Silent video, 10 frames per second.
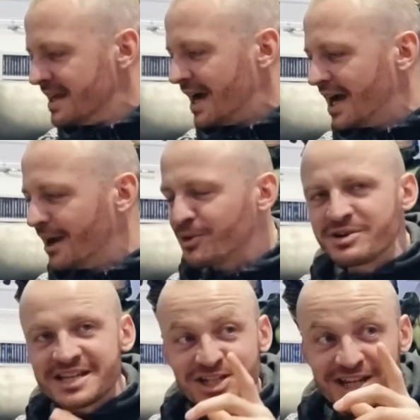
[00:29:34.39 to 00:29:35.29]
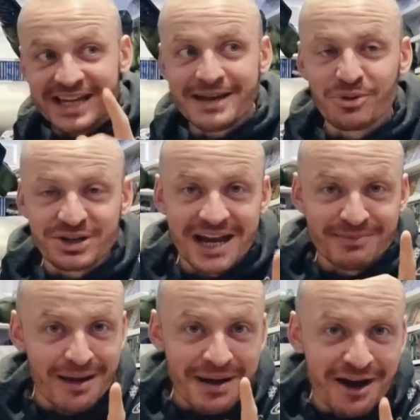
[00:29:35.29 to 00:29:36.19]
Uh, there is actually a Game Boy game
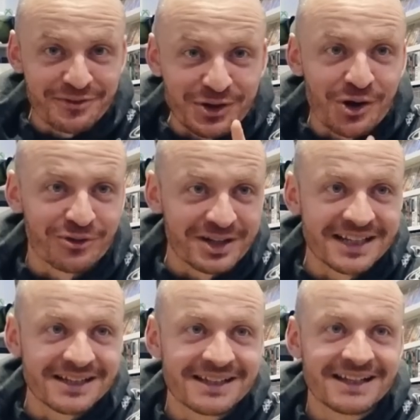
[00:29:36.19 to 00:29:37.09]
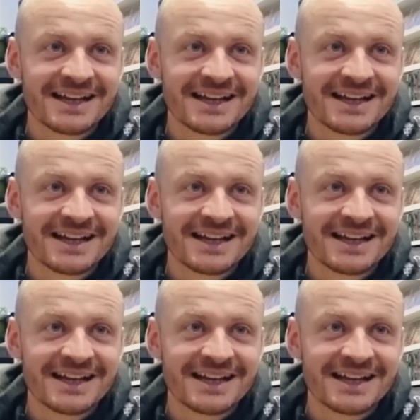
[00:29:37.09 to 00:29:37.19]
that I'm after currently.